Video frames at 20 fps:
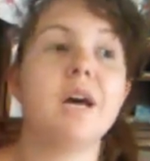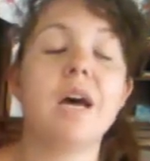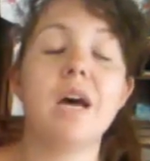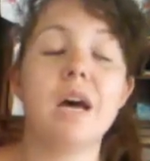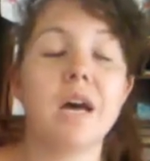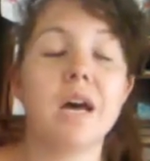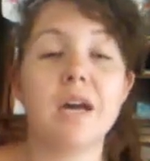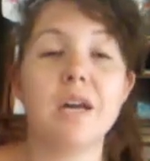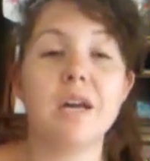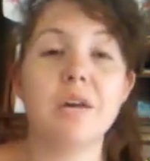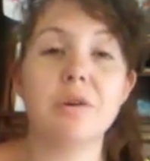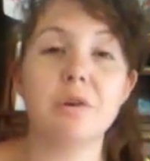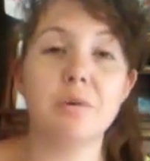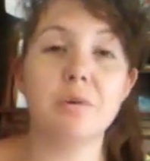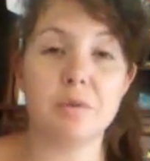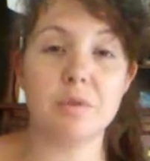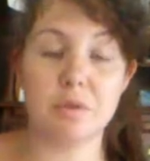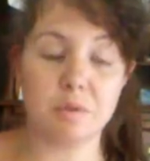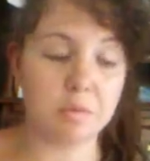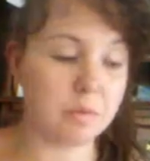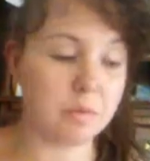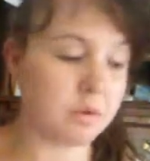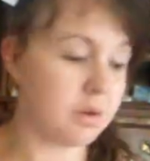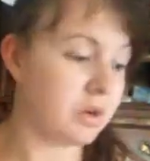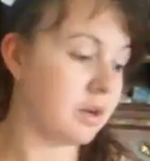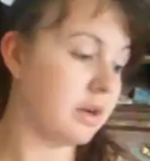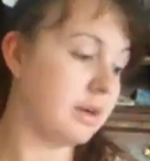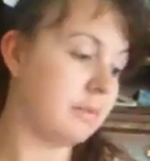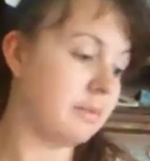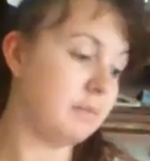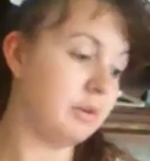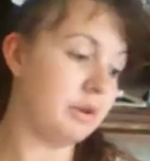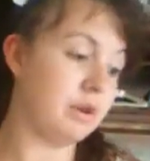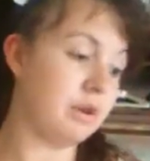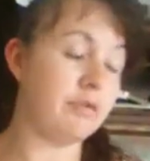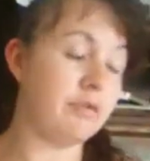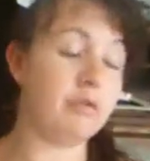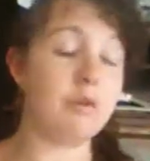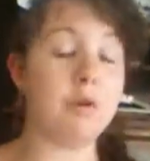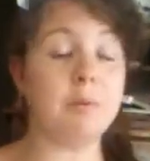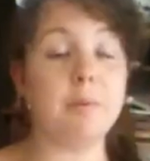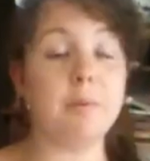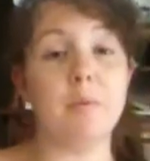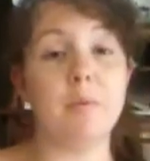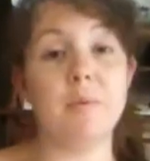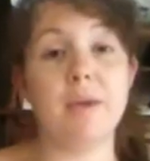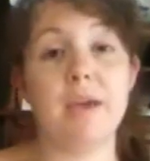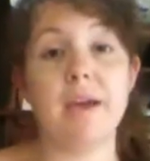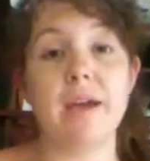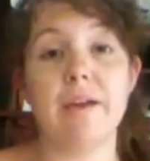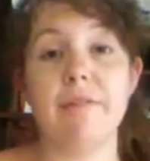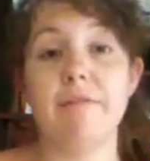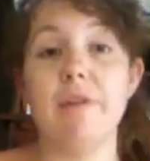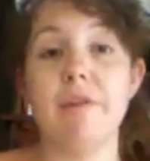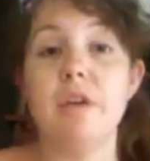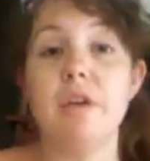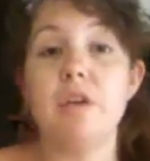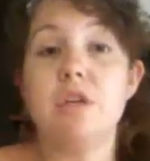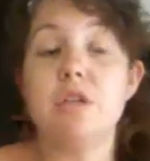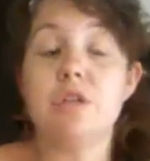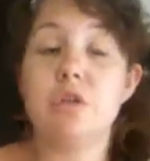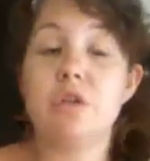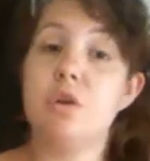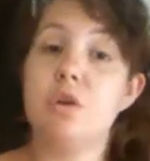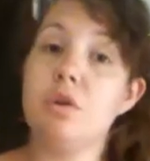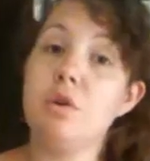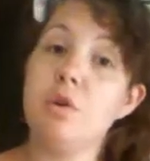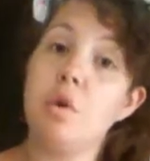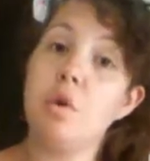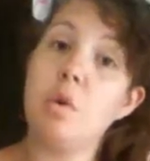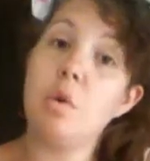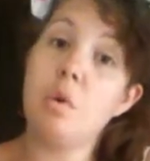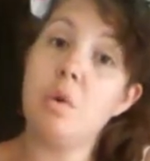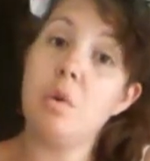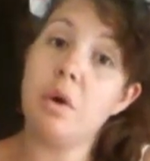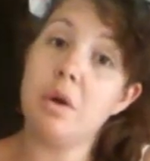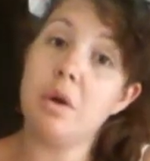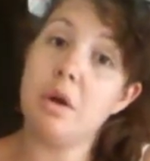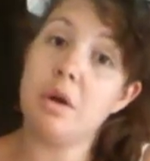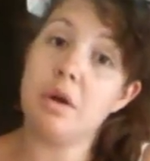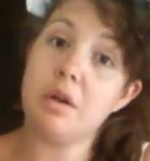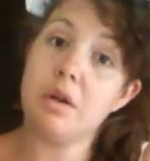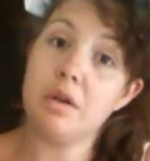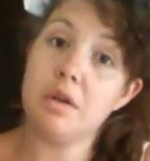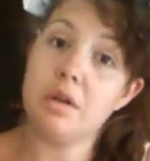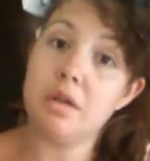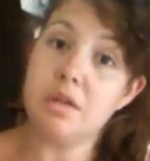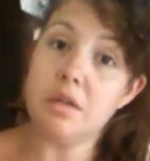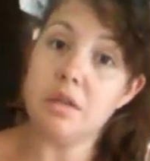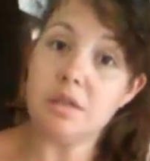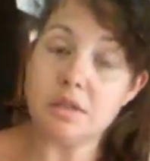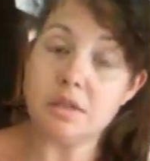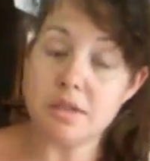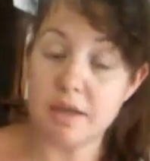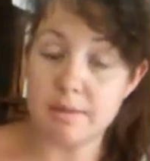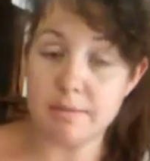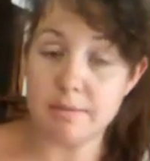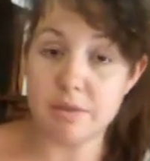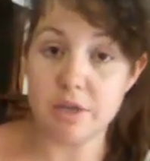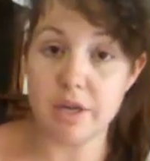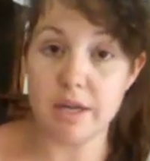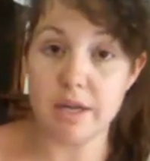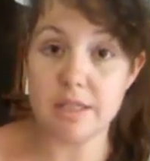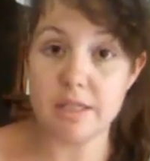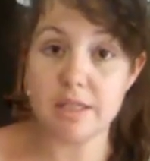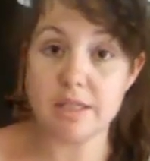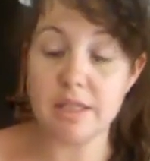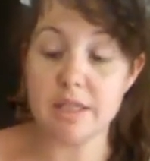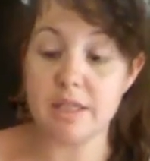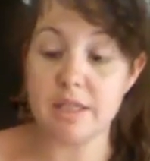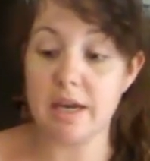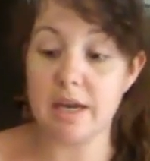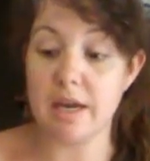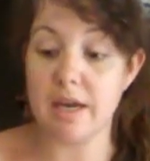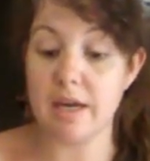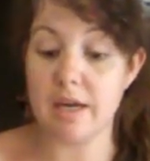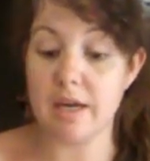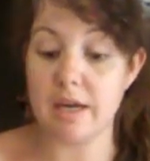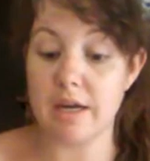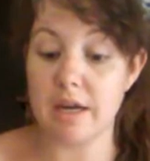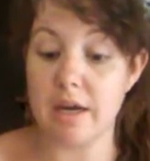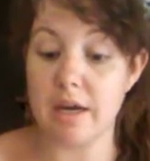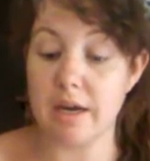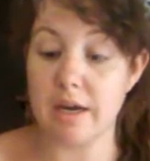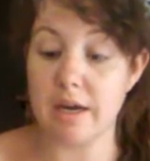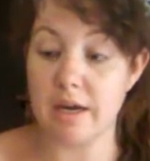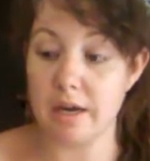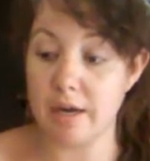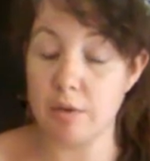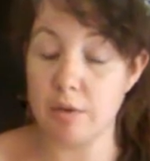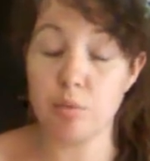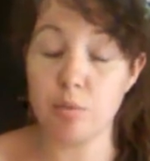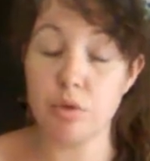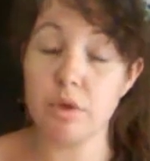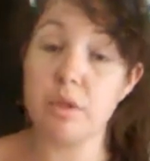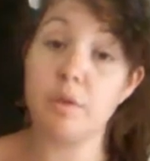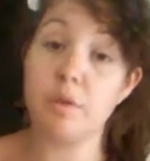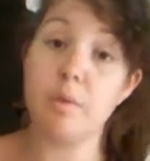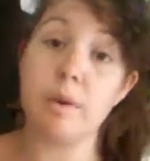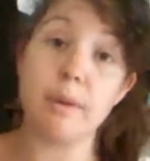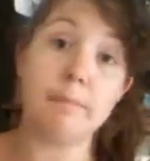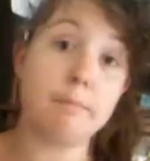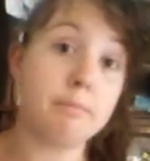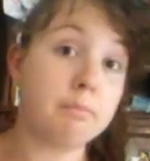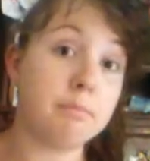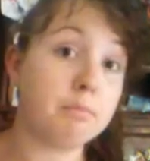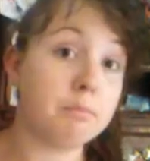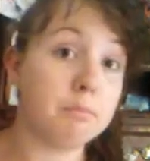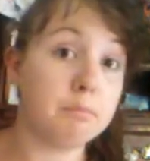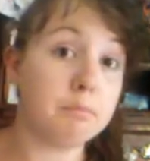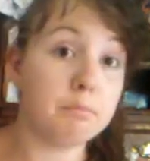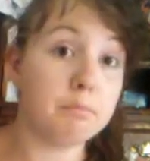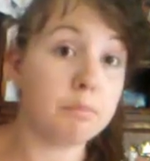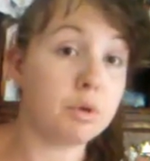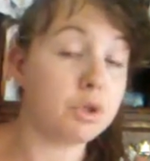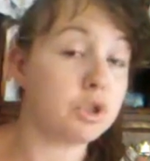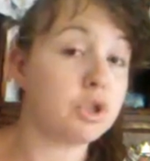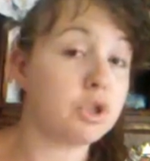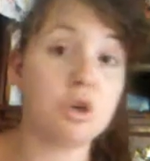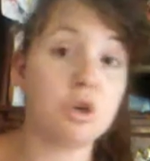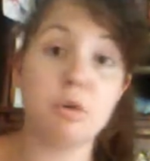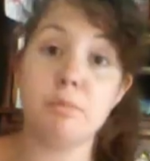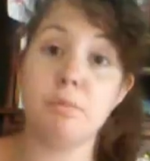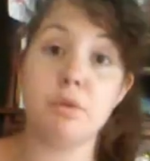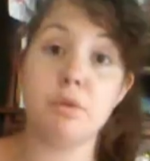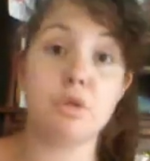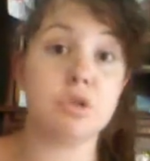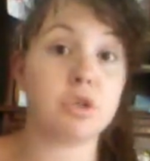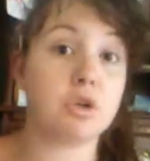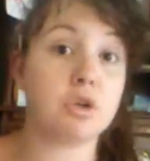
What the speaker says: I don't know what the word I'm looking for, but we have certain core subjects that I really want to push home.